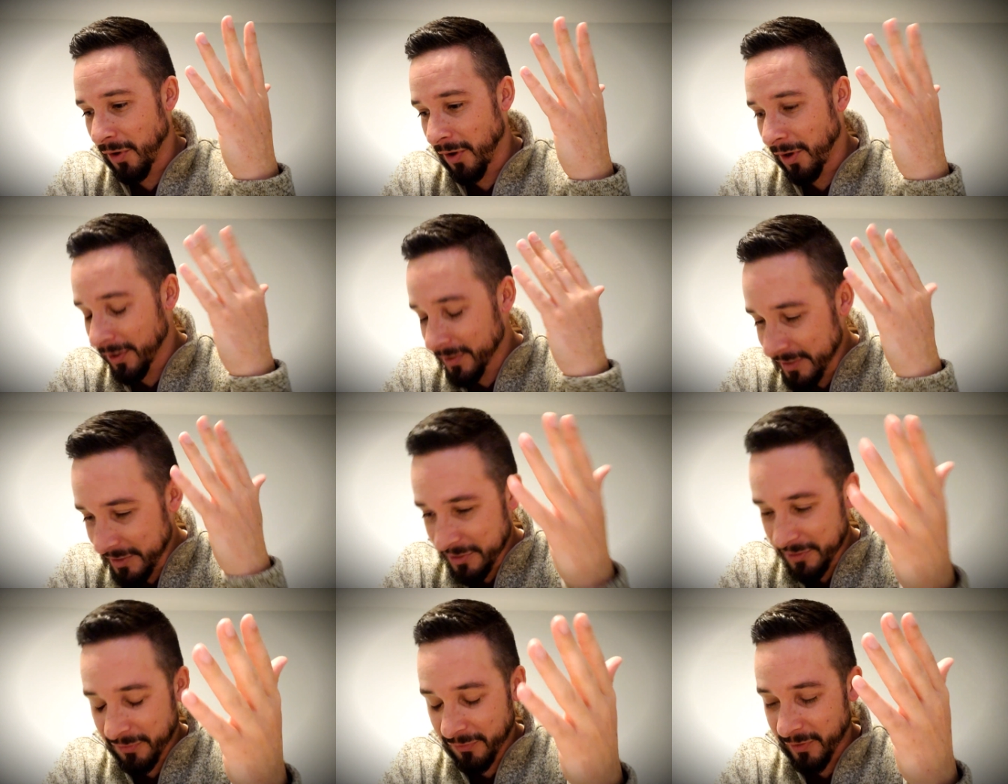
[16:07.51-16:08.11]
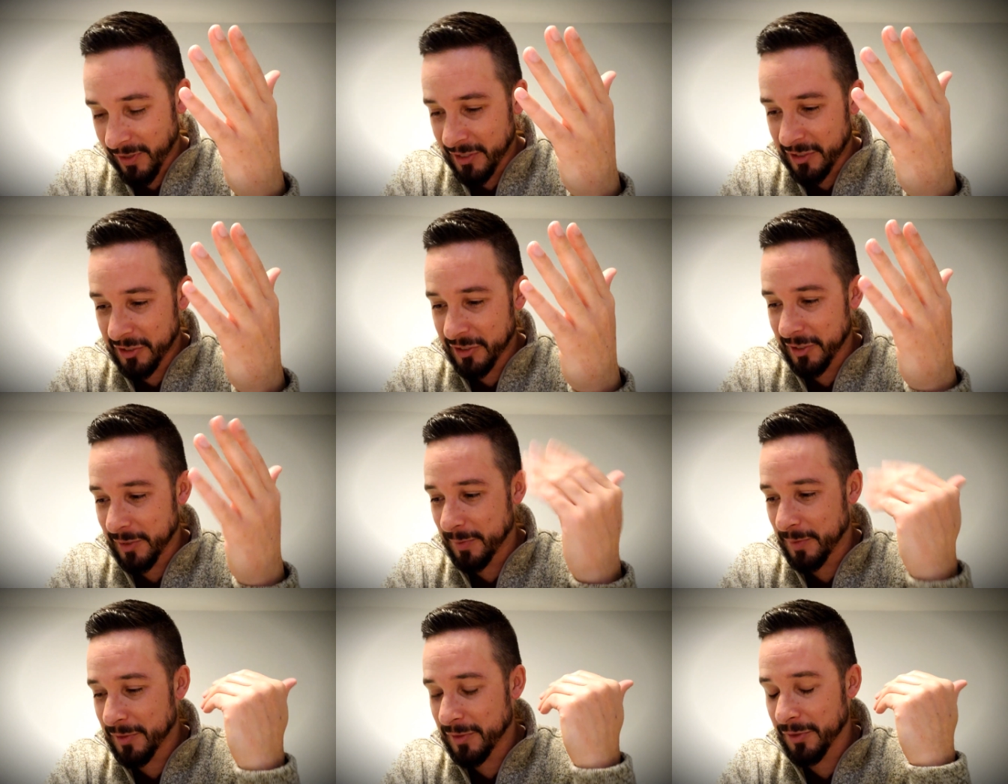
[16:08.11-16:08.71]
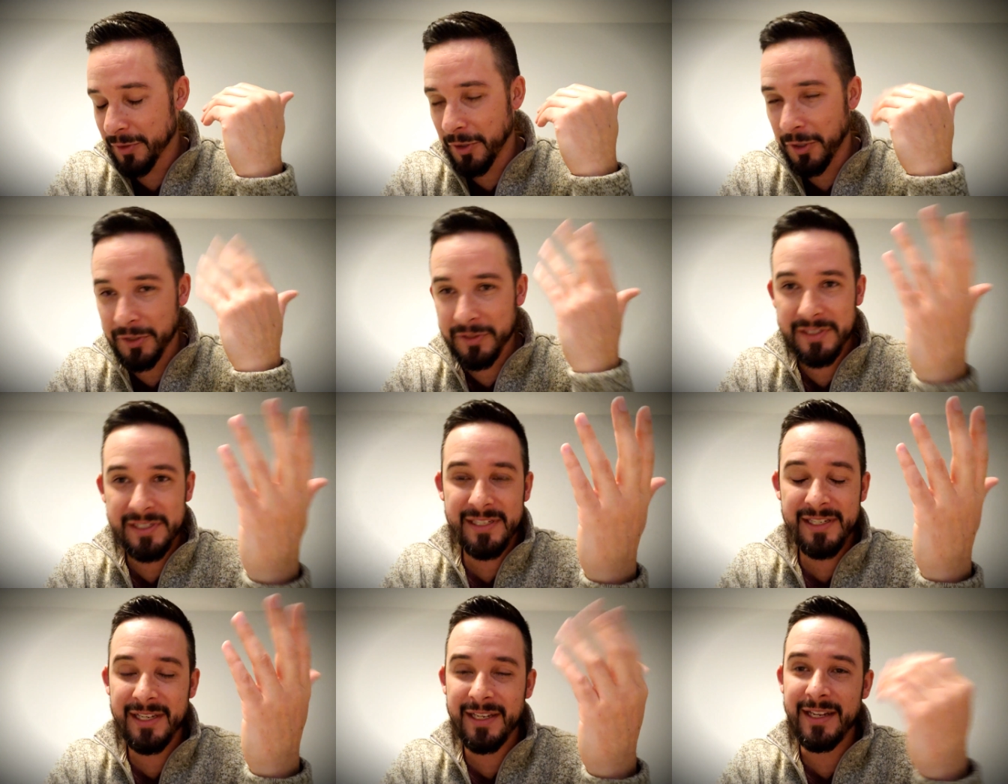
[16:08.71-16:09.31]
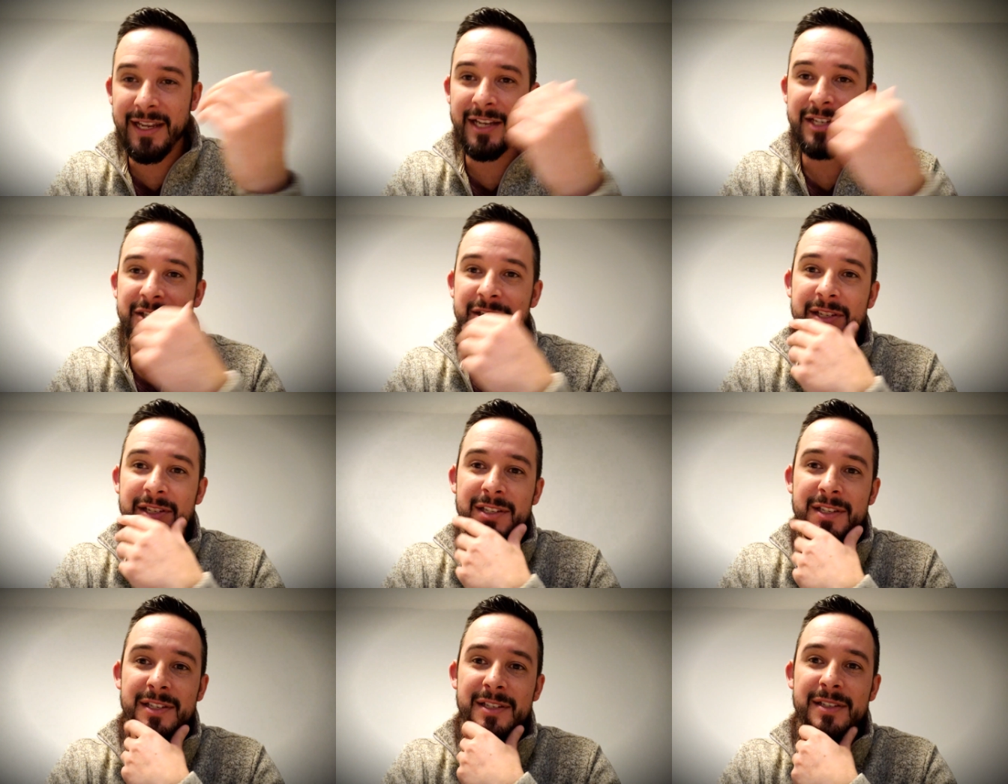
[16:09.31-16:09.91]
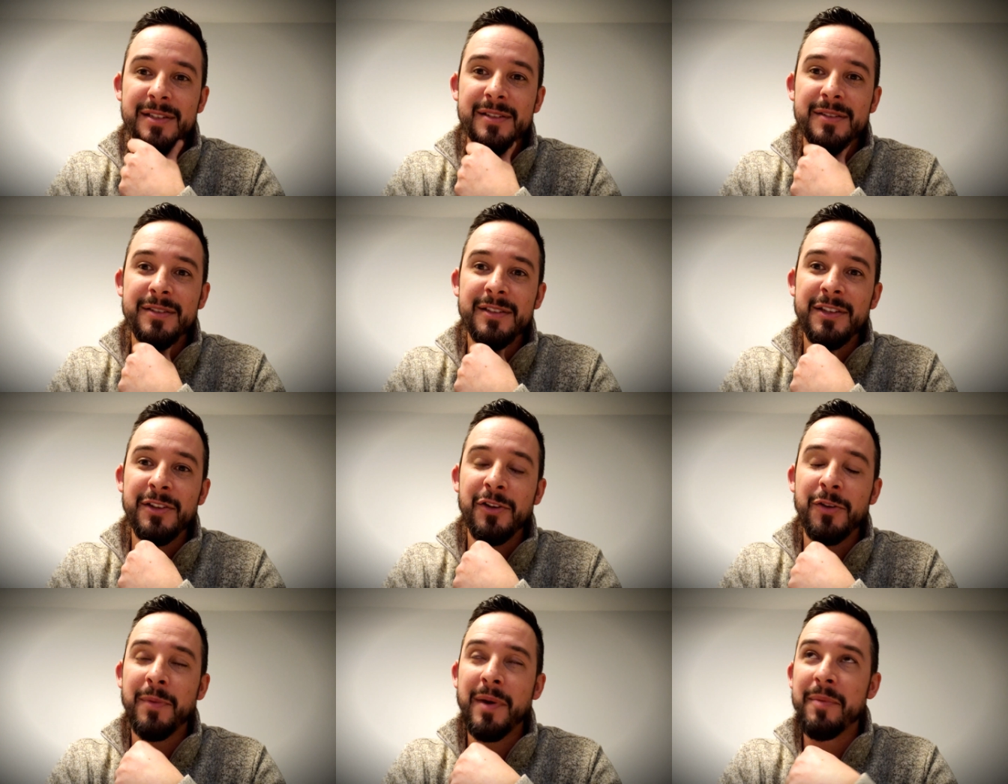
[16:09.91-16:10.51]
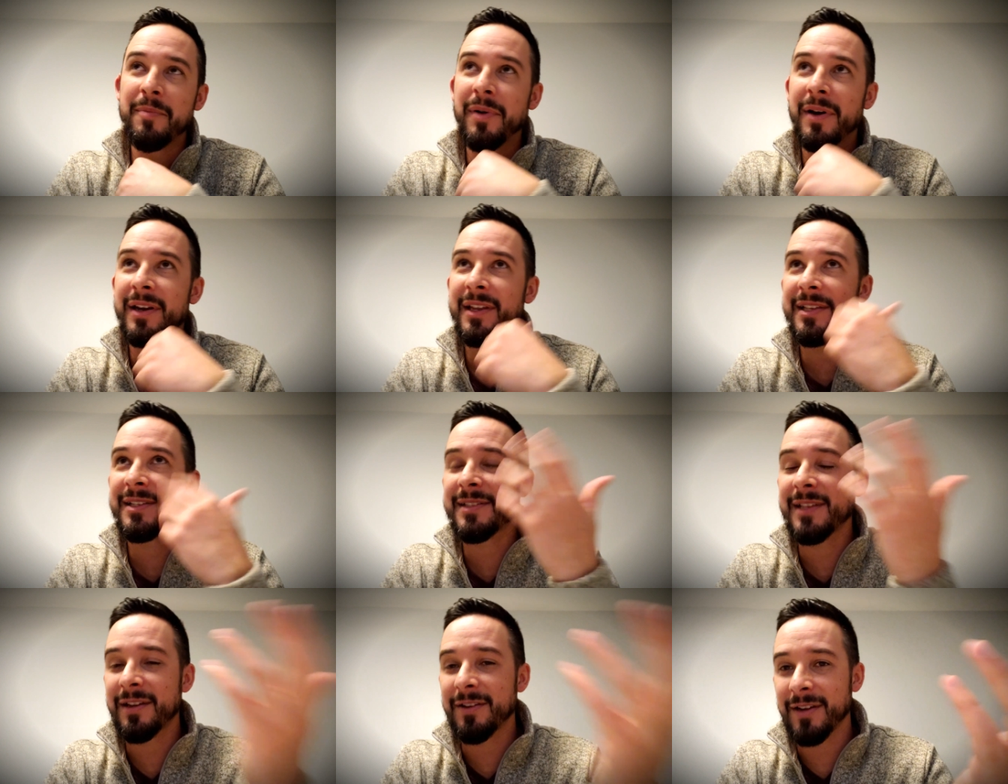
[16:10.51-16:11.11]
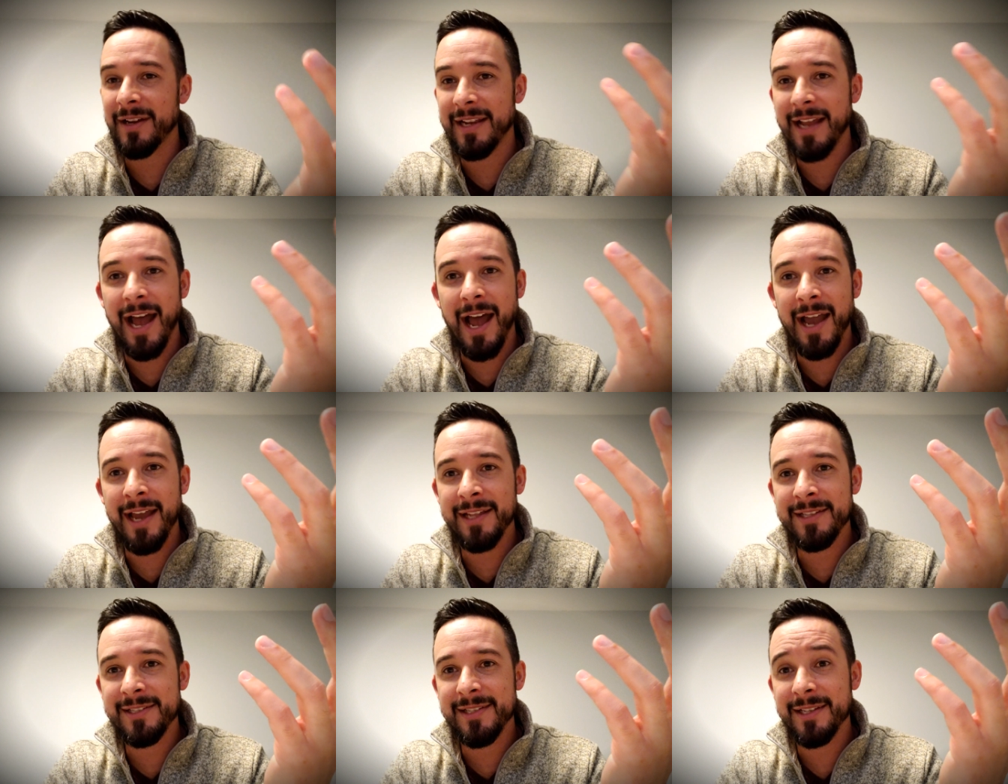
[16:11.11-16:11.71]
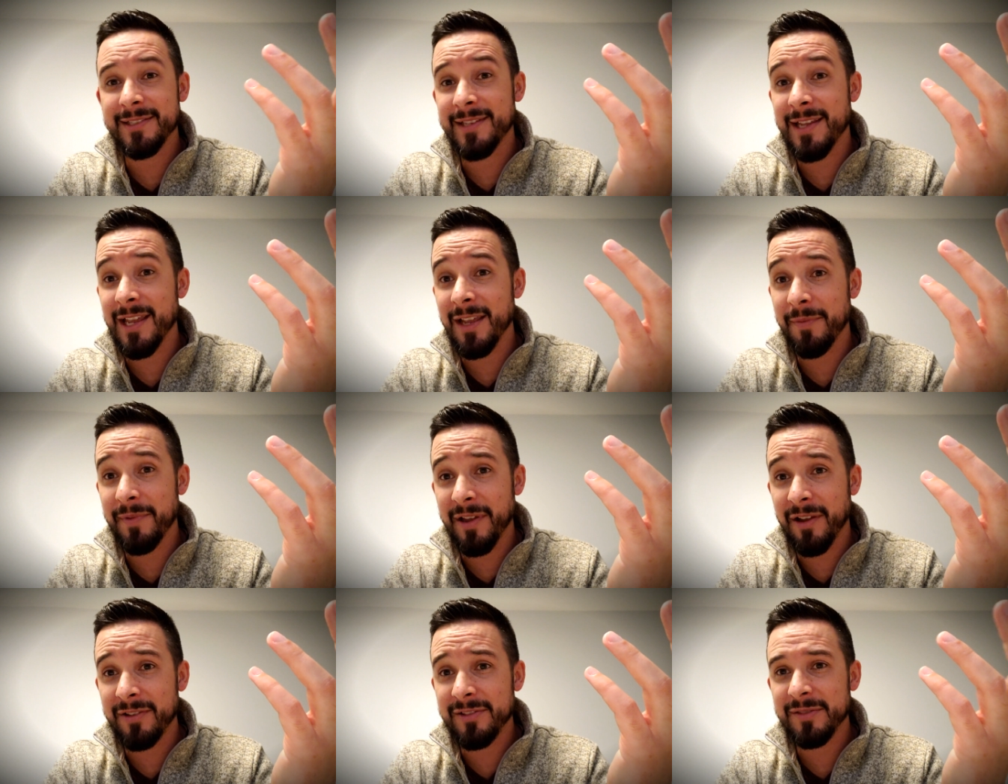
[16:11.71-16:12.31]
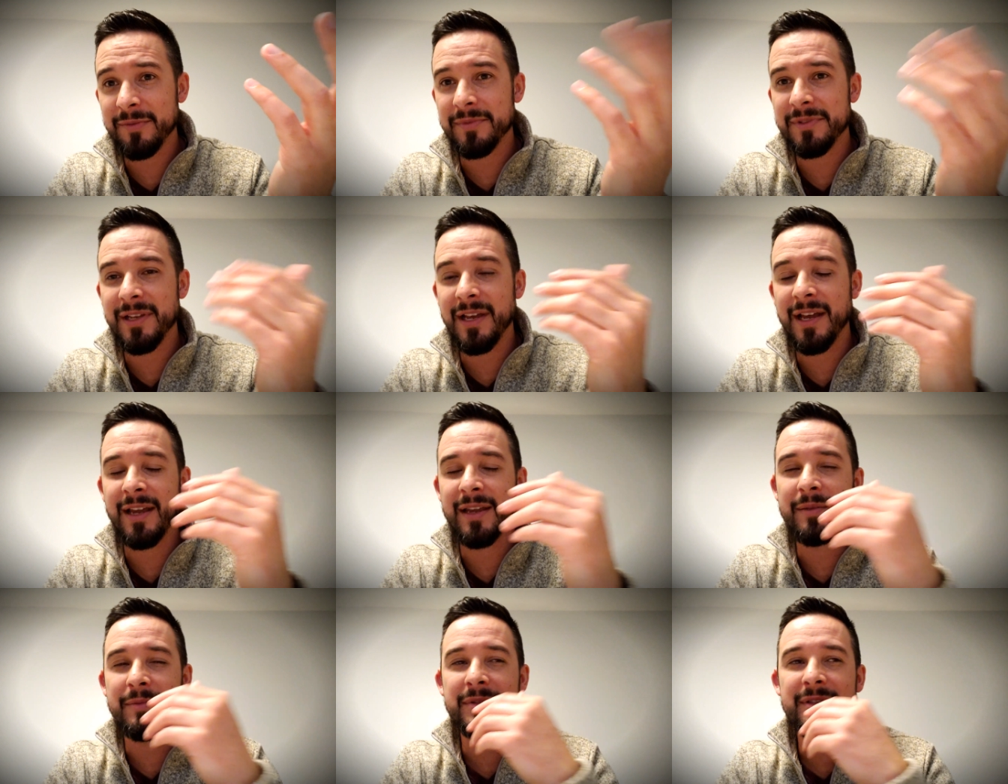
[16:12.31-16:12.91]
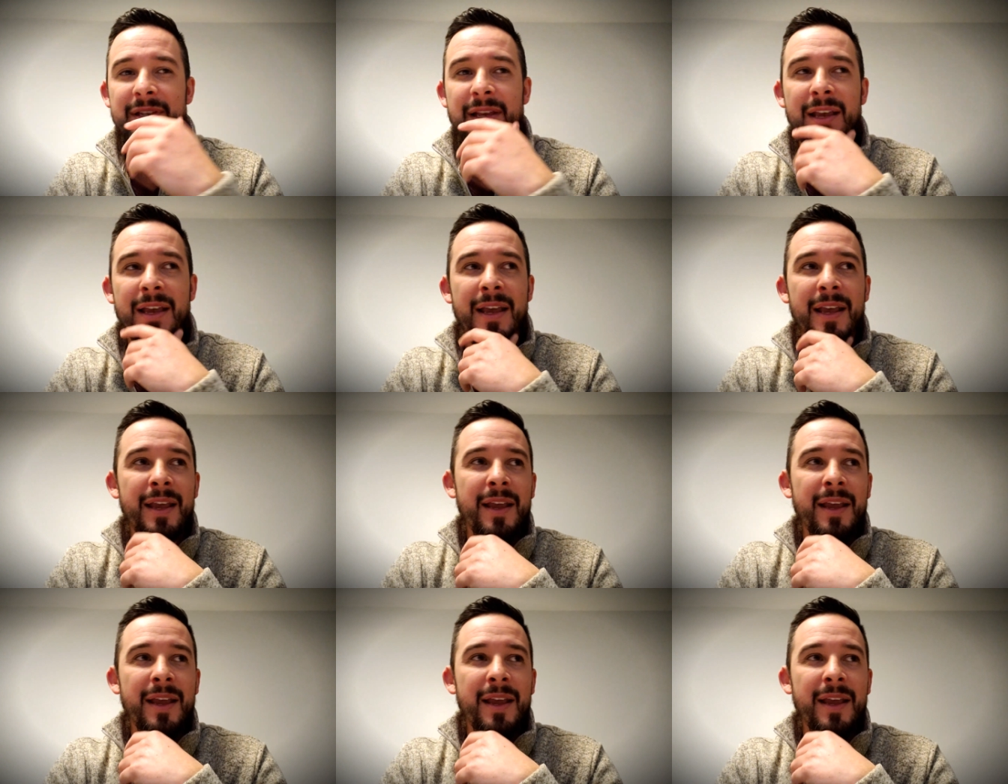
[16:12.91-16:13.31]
all these friendships, all these connections, you know, my buddies that are guides that take me out sometimes,